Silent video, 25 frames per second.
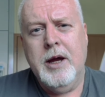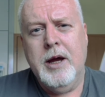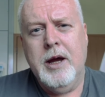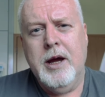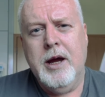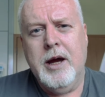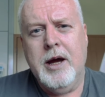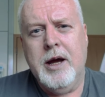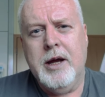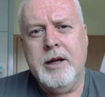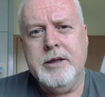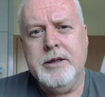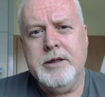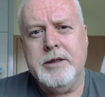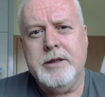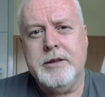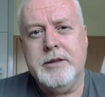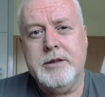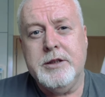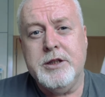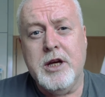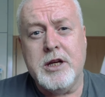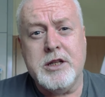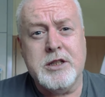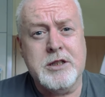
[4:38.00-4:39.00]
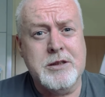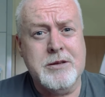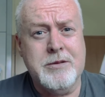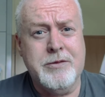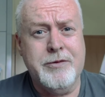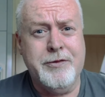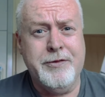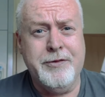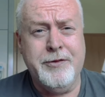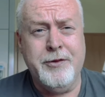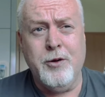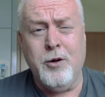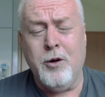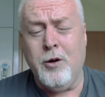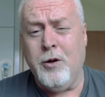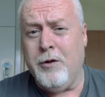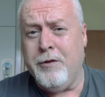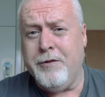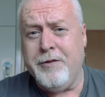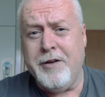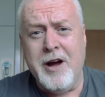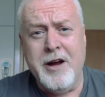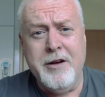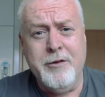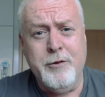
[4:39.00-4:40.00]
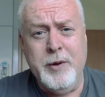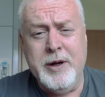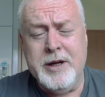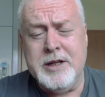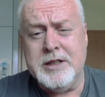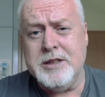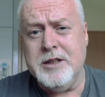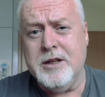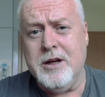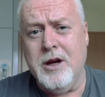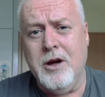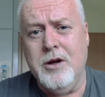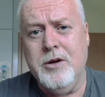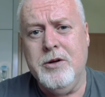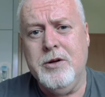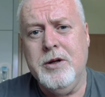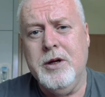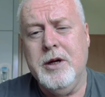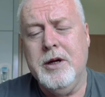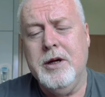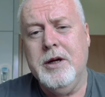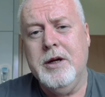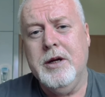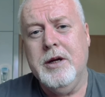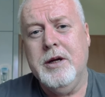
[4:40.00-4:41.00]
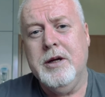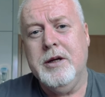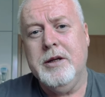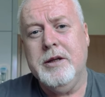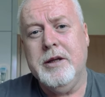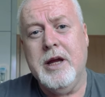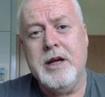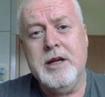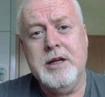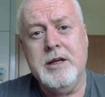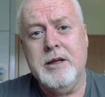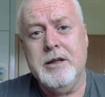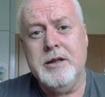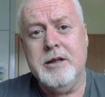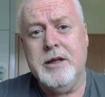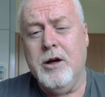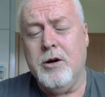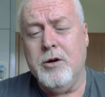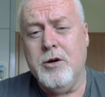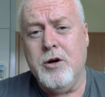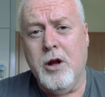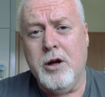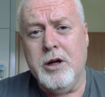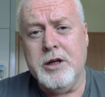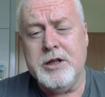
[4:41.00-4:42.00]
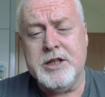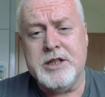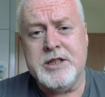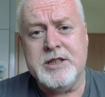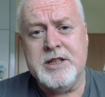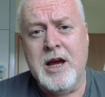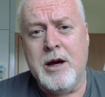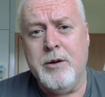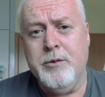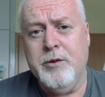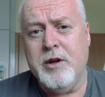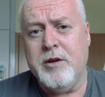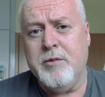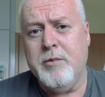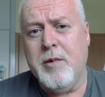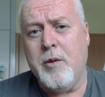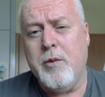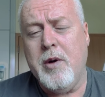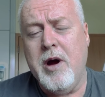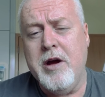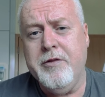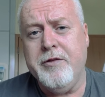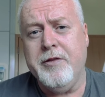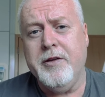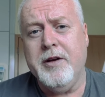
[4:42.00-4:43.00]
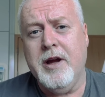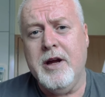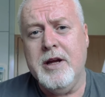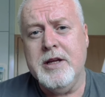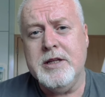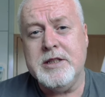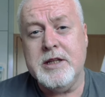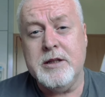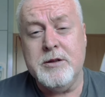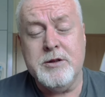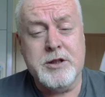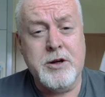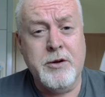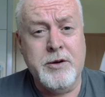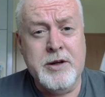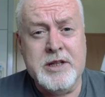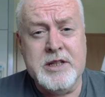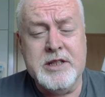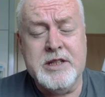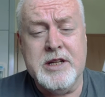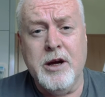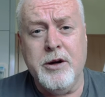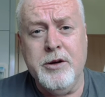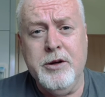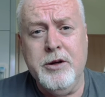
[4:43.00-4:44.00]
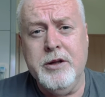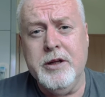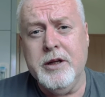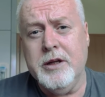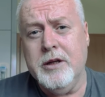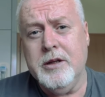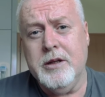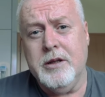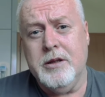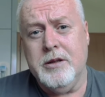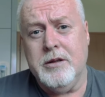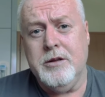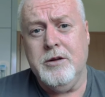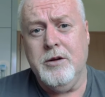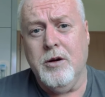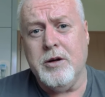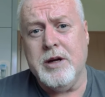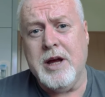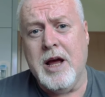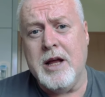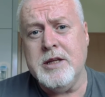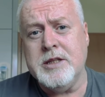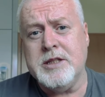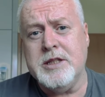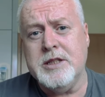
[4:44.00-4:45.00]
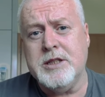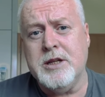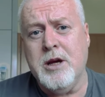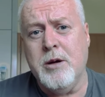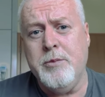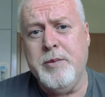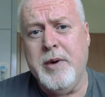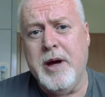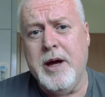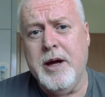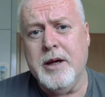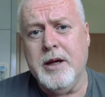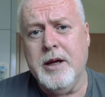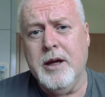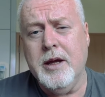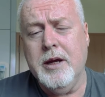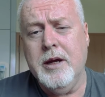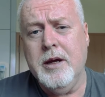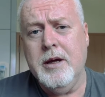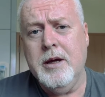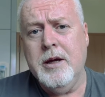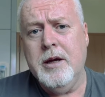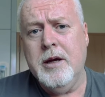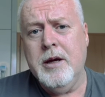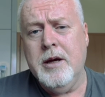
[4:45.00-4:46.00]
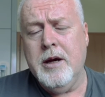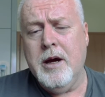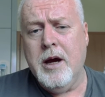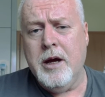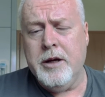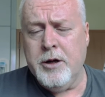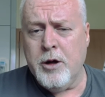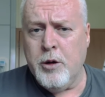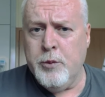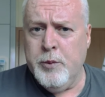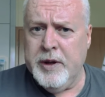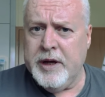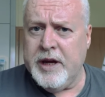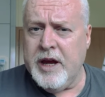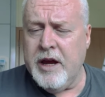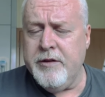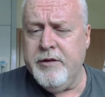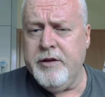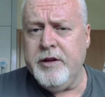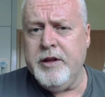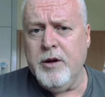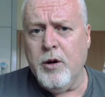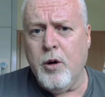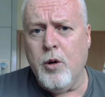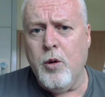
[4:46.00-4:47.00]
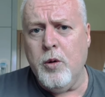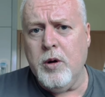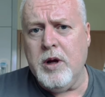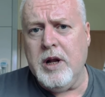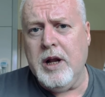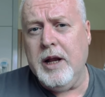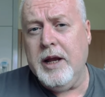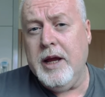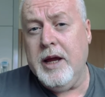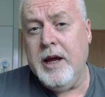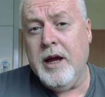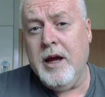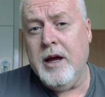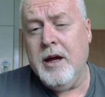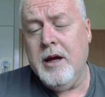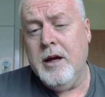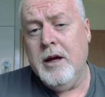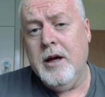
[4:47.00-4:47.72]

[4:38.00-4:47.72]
and just 4 or 5 weeks ago, the oncologist sat with my wife and I and said, sorry to tell you that your cancer's come back. I know we gave you the all clear